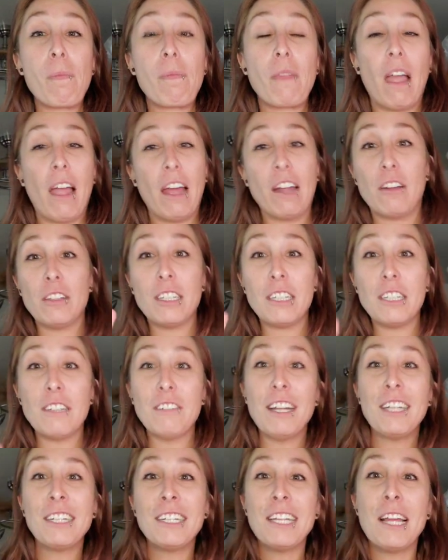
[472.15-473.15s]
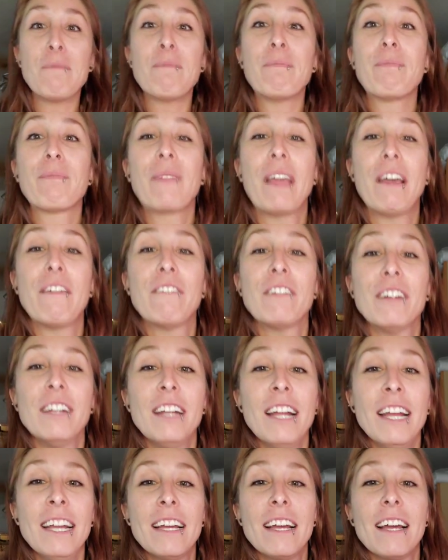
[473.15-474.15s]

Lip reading: And I'll see you next time. Have a good night.